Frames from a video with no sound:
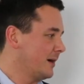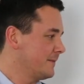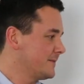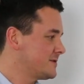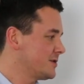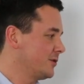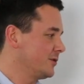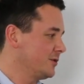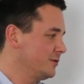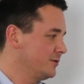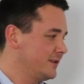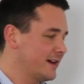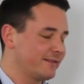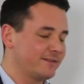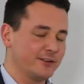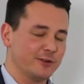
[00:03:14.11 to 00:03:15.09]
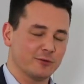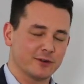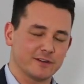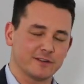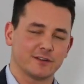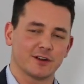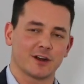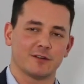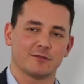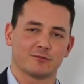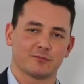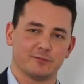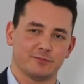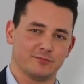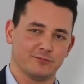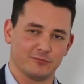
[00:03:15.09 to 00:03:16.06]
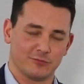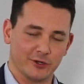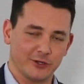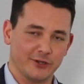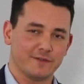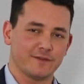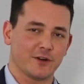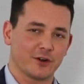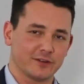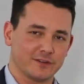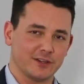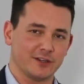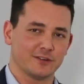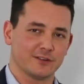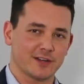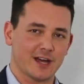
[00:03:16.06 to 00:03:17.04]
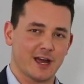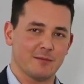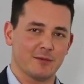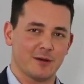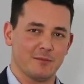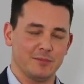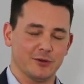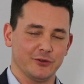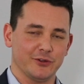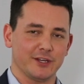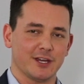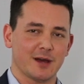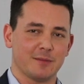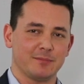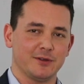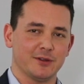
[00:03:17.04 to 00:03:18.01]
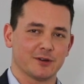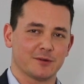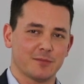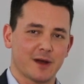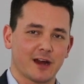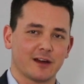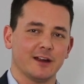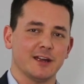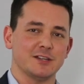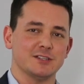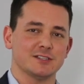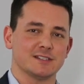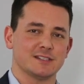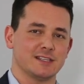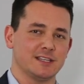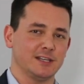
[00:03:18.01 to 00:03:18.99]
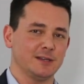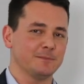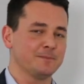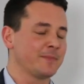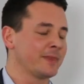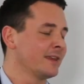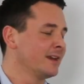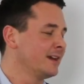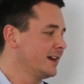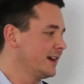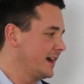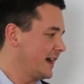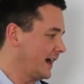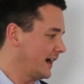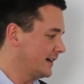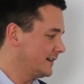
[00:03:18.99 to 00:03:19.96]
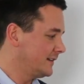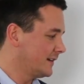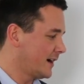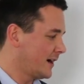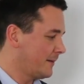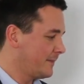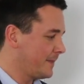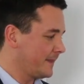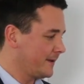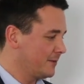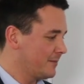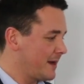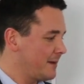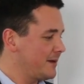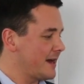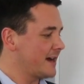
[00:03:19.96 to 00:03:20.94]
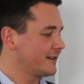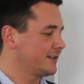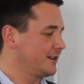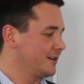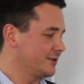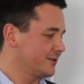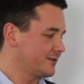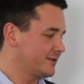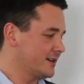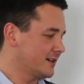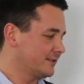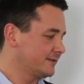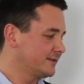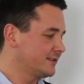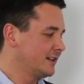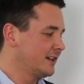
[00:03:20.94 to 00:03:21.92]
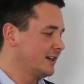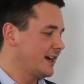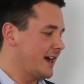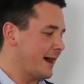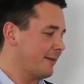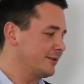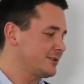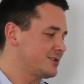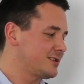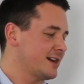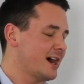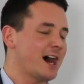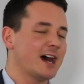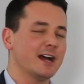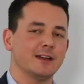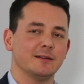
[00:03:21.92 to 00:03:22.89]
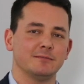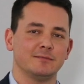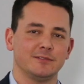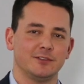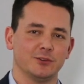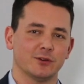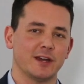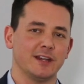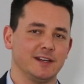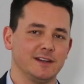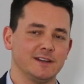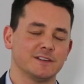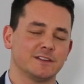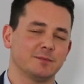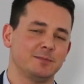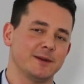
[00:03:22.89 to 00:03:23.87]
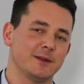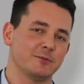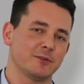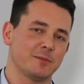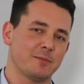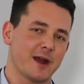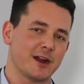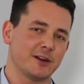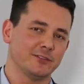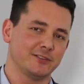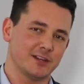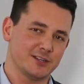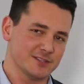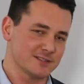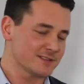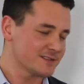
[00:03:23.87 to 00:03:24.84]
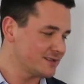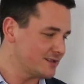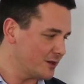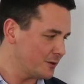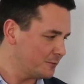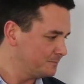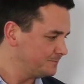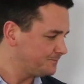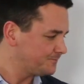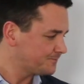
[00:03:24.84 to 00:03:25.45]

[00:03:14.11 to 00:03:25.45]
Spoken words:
So you definitely want to start really focusing your time on building up your buyer agent team. And you may be asking yourself, how much time do I need to spend with buyer's agents? So